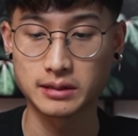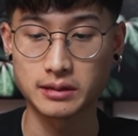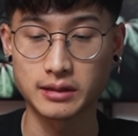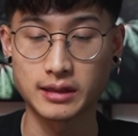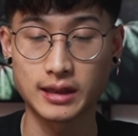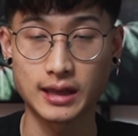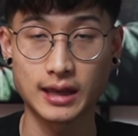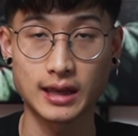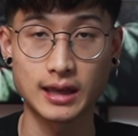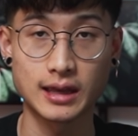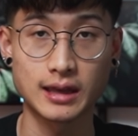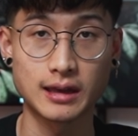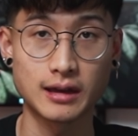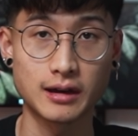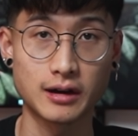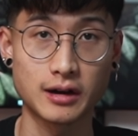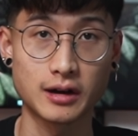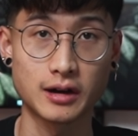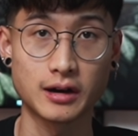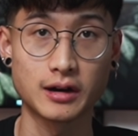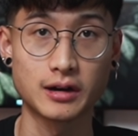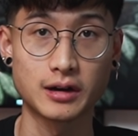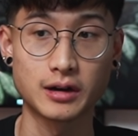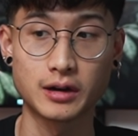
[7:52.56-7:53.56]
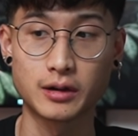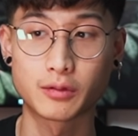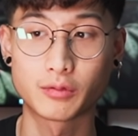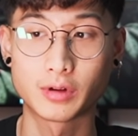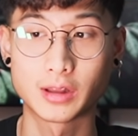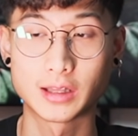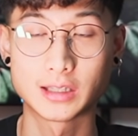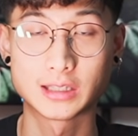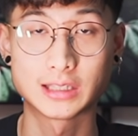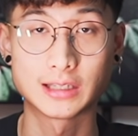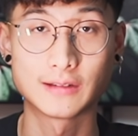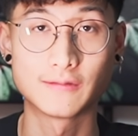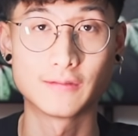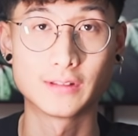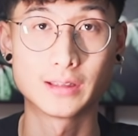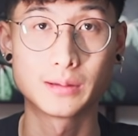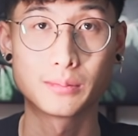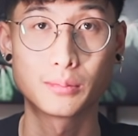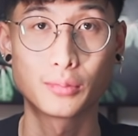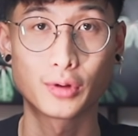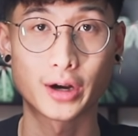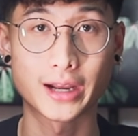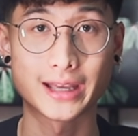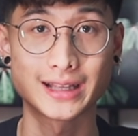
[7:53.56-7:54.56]
they are relatively
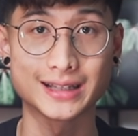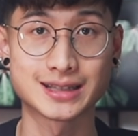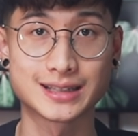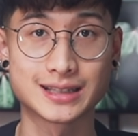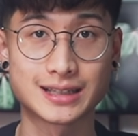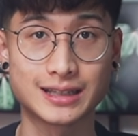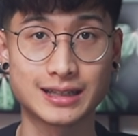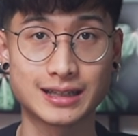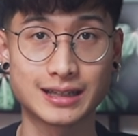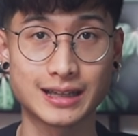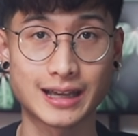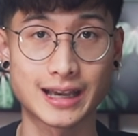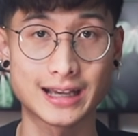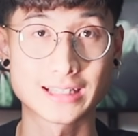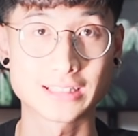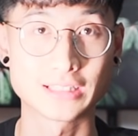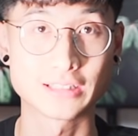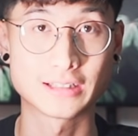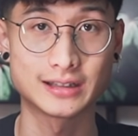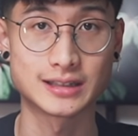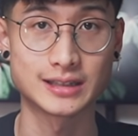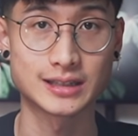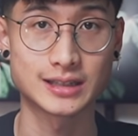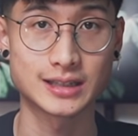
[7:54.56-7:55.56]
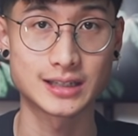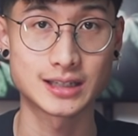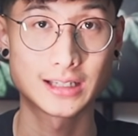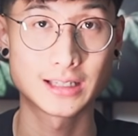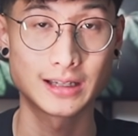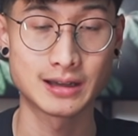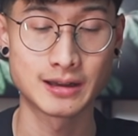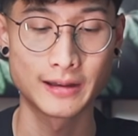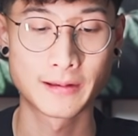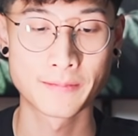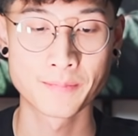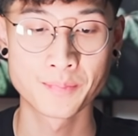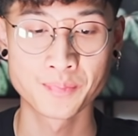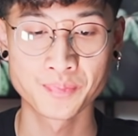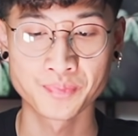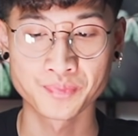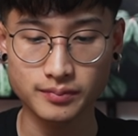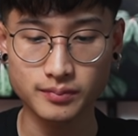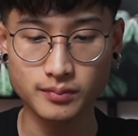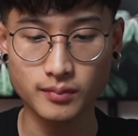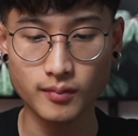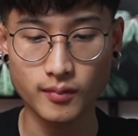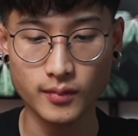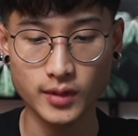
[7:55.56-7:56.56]
bright. As you can see,
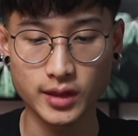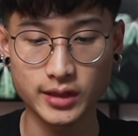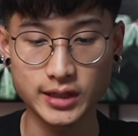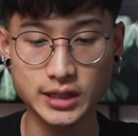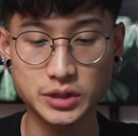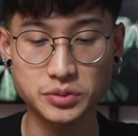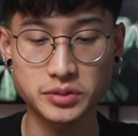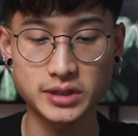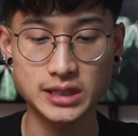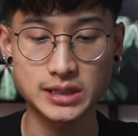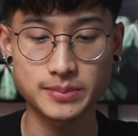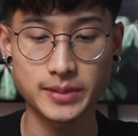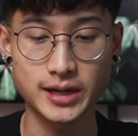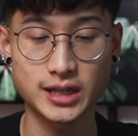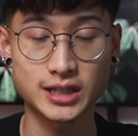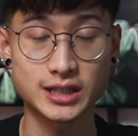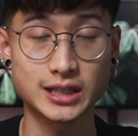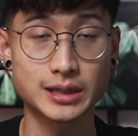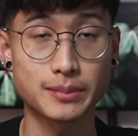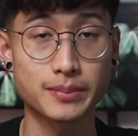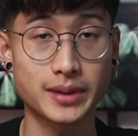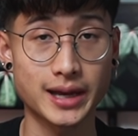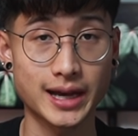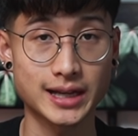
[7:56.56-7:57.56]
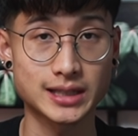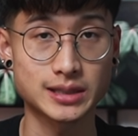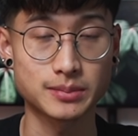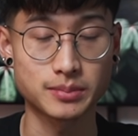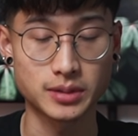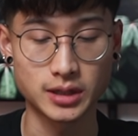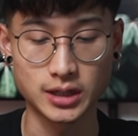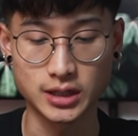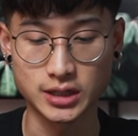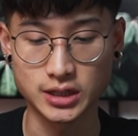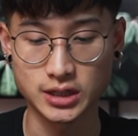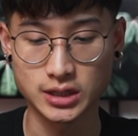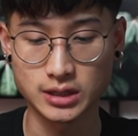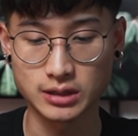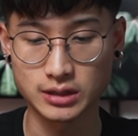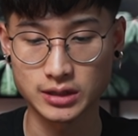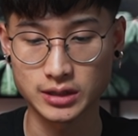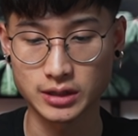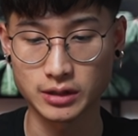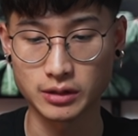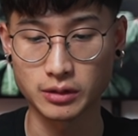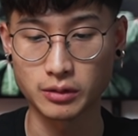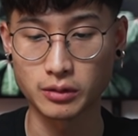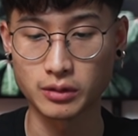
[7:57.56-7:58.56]
this one especially packs a punch,
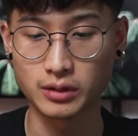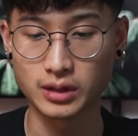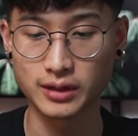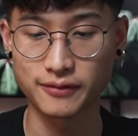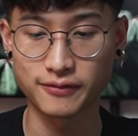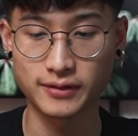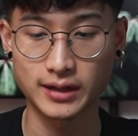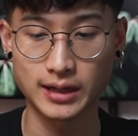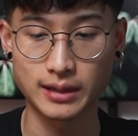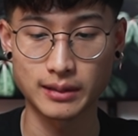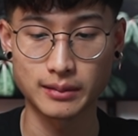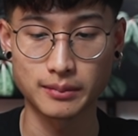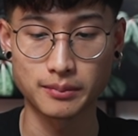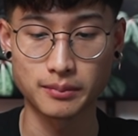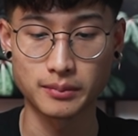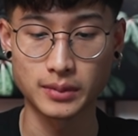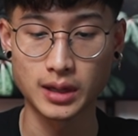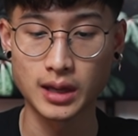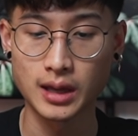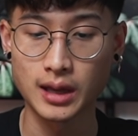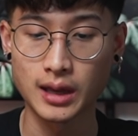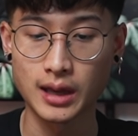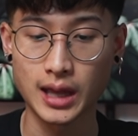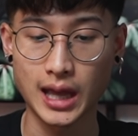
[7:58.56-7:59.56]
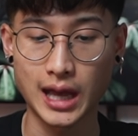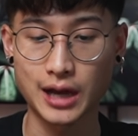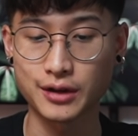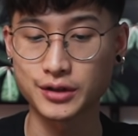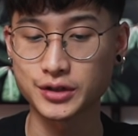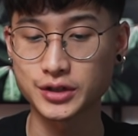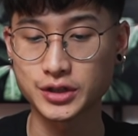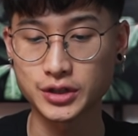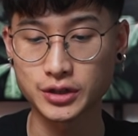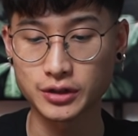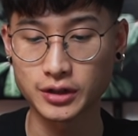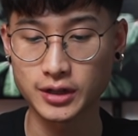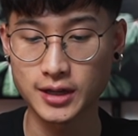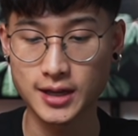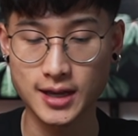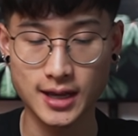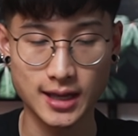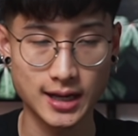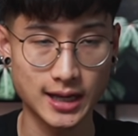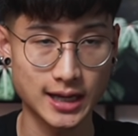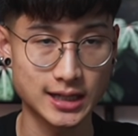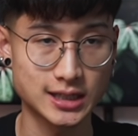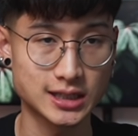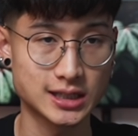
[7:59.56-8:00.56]
so if I'm out shooting
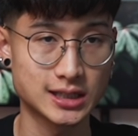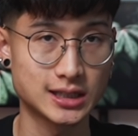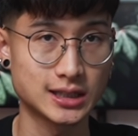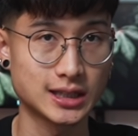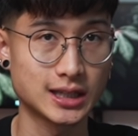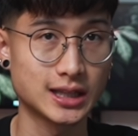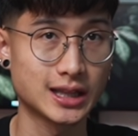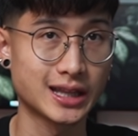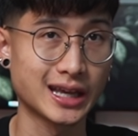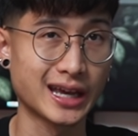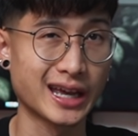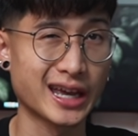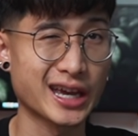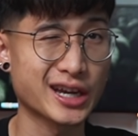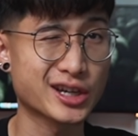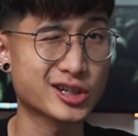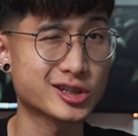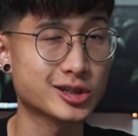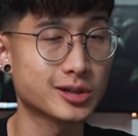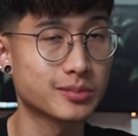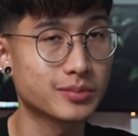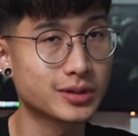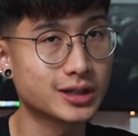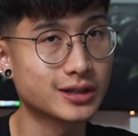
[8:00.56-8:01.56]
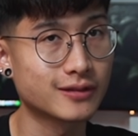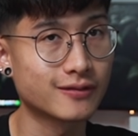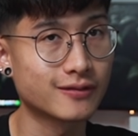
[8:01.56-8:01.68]
and I just need that extra bit